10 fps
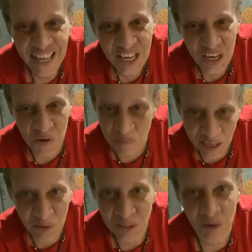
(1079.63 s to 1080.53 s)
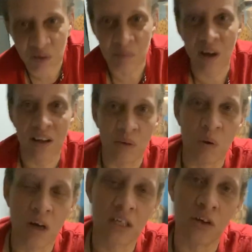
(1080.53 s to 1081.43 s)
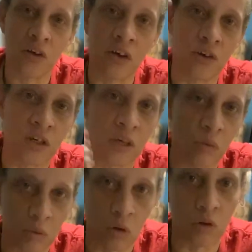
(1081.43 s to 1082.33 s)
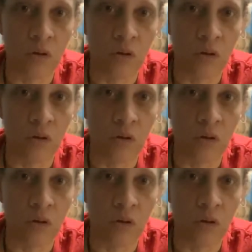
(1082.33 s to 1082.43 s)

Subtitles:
you make yourself smile and watch how your energy will move.